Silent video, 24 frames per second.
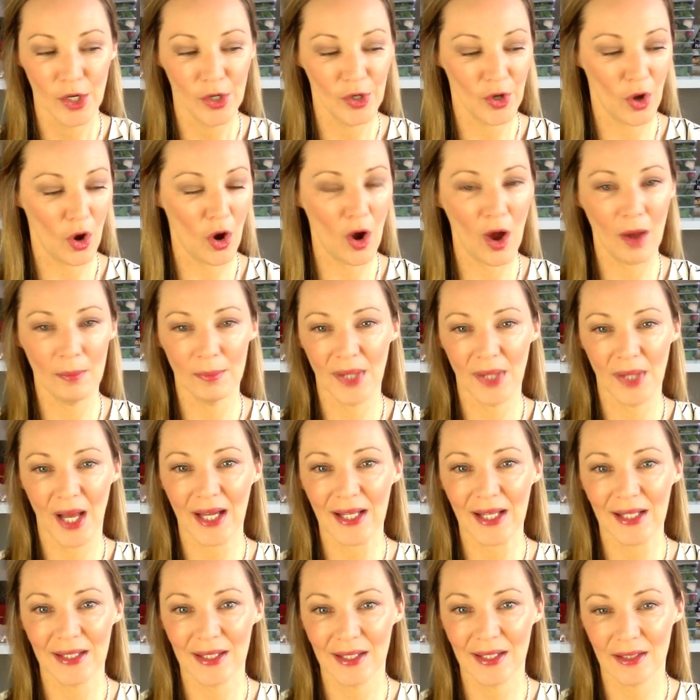I'm
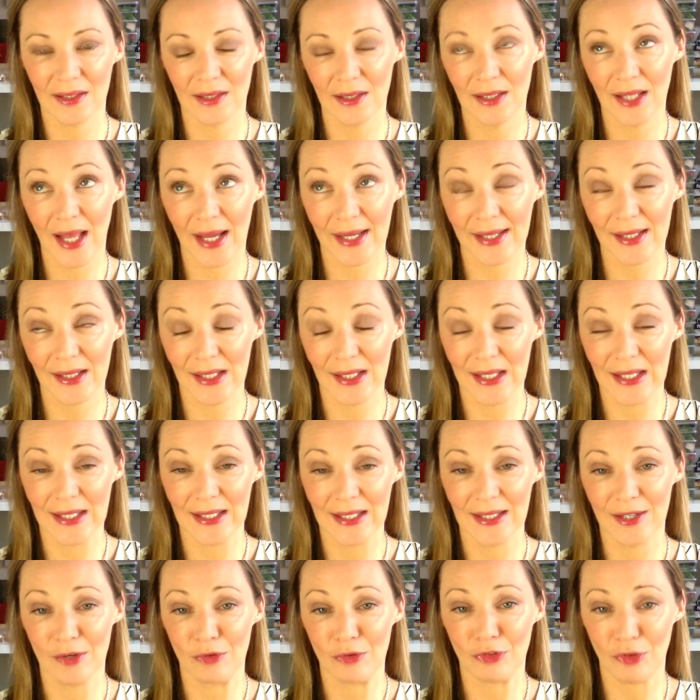
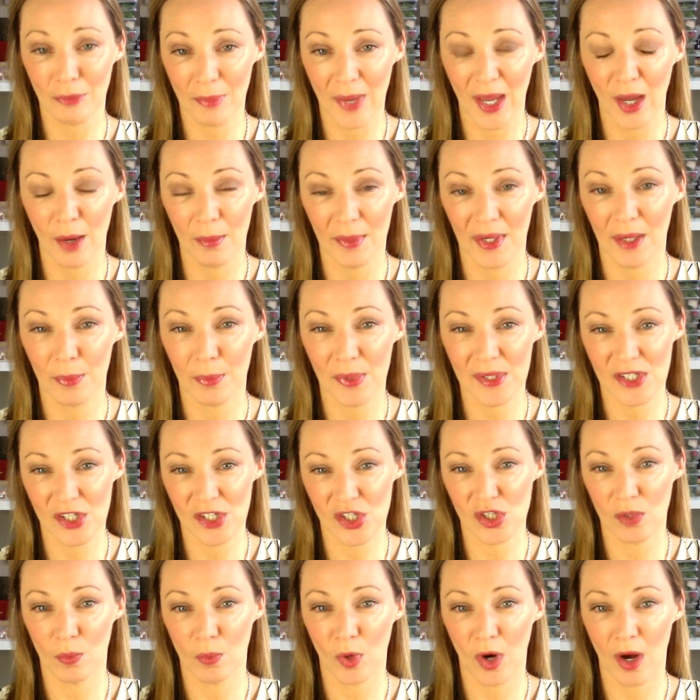luckily for me, I'm in a
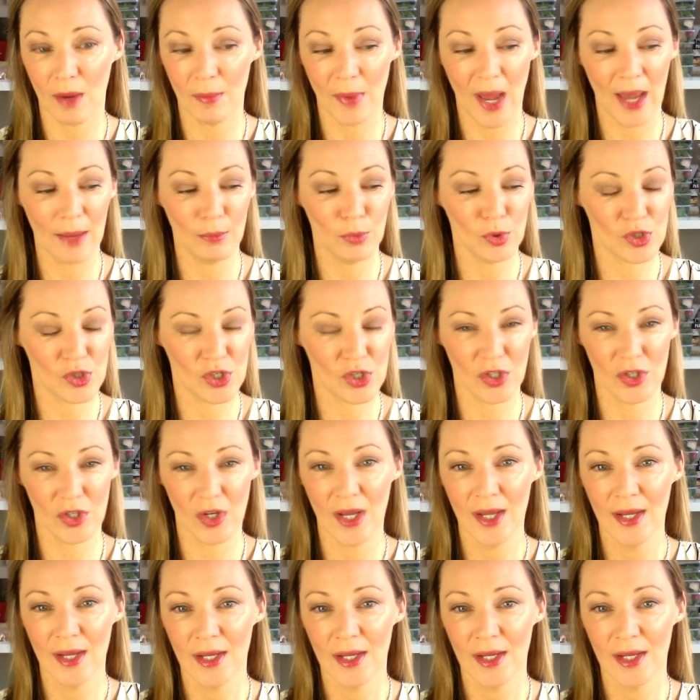position where I'm able to,